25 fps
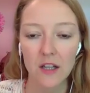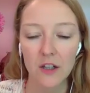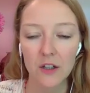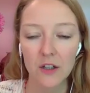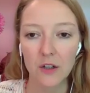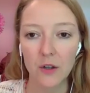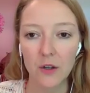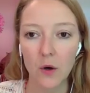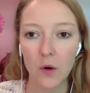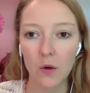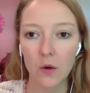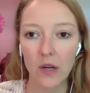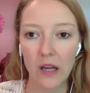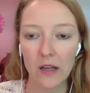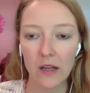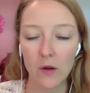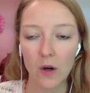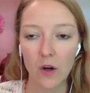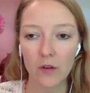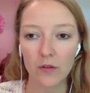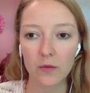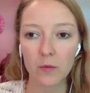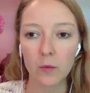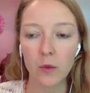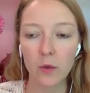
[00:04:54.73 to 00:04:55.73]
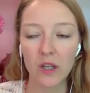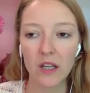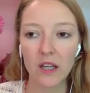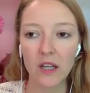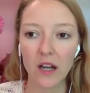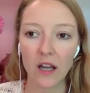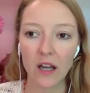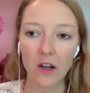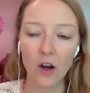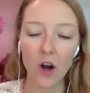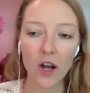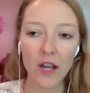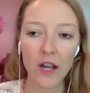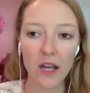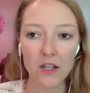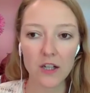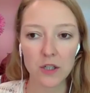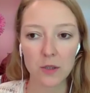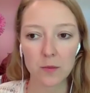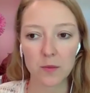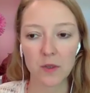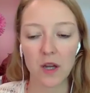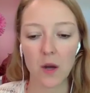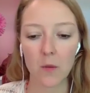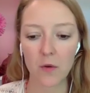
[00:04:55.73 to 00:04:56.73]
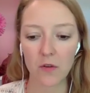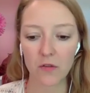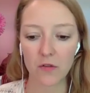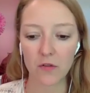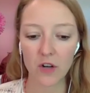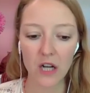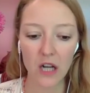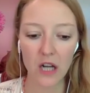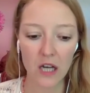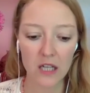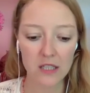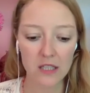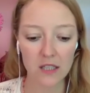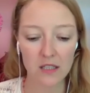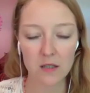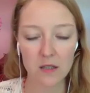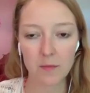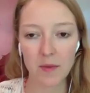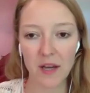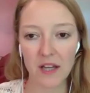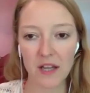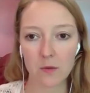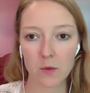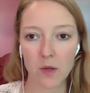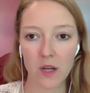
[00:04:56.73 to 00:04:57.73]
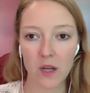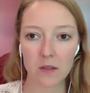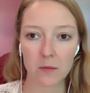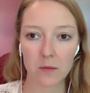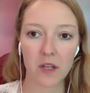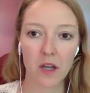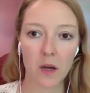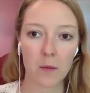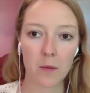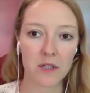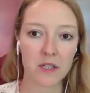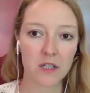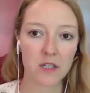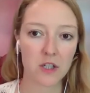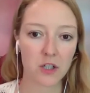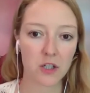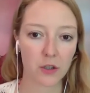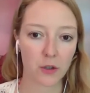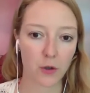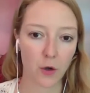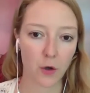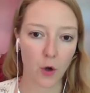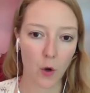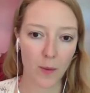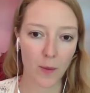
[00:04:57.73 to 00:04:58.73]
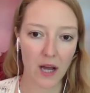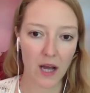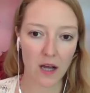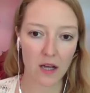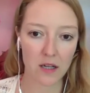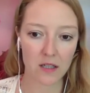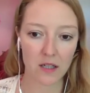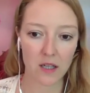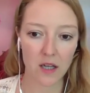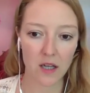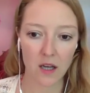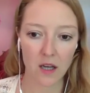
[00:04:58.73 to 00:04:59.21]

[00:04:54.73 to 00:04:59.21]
like often we hear like, oh yeah, just become a freelancer is the best way to become a digital nomad.